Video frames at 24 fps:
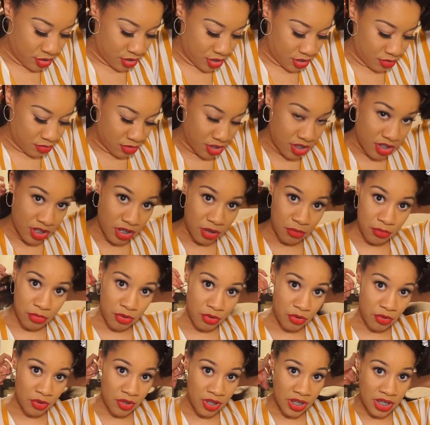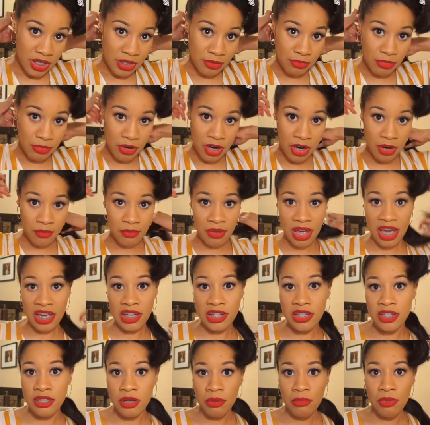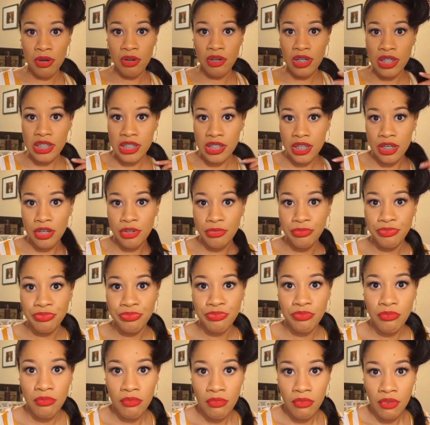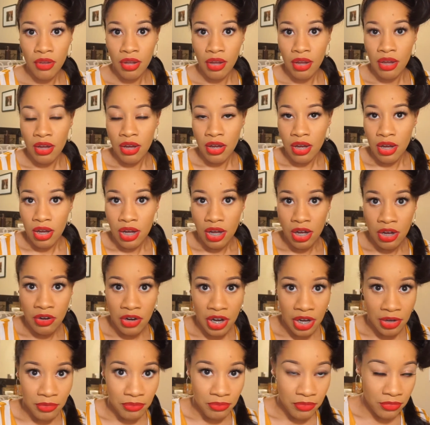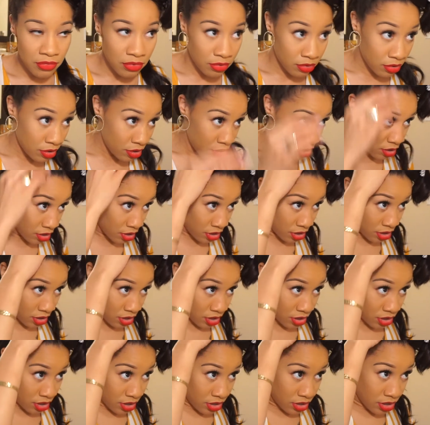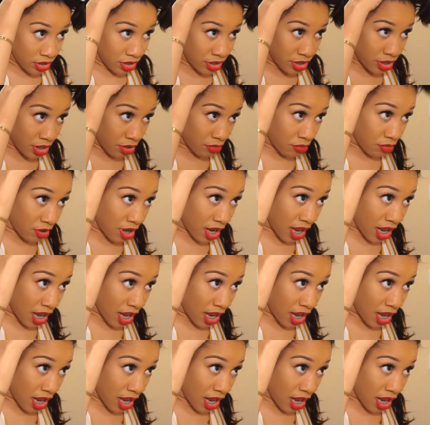So I'm just going to pull this part back into a ponytail. Okay. So